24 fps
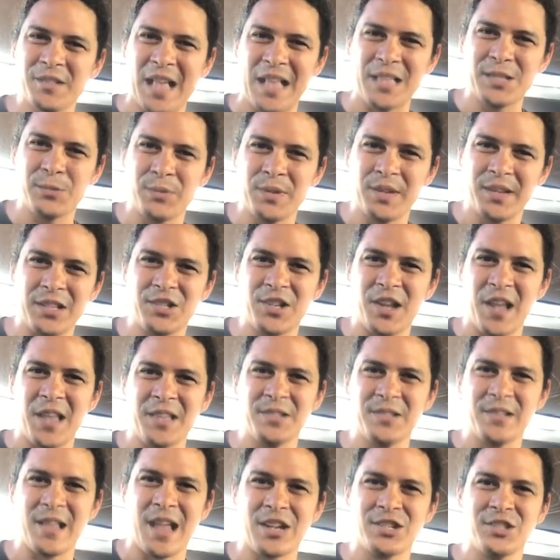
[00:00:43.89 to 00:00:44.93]
That's when you get a
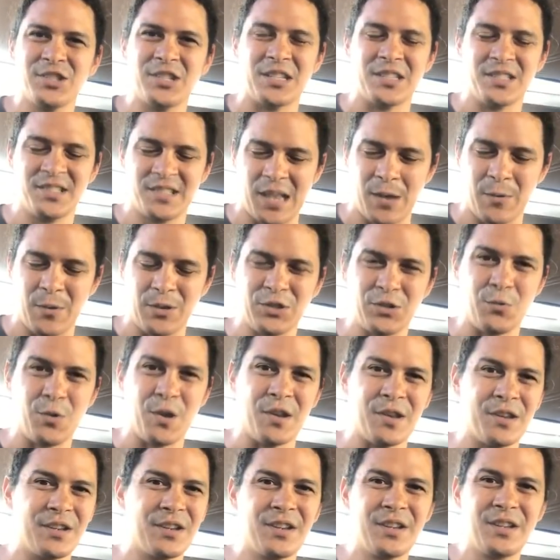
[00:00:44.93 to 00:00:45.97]
chance to actually say what you
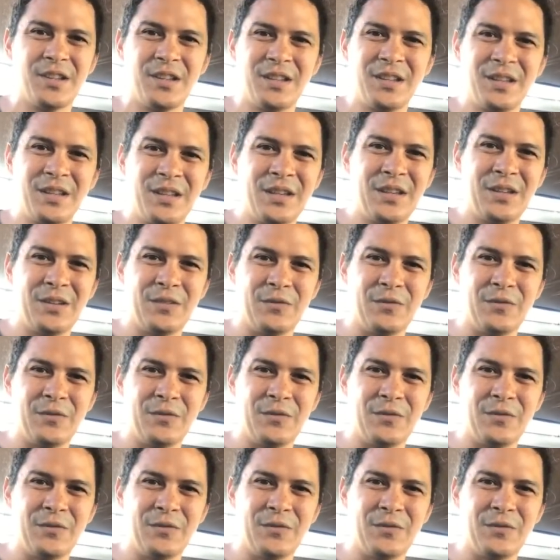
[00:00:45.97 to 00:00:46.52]
want. Right.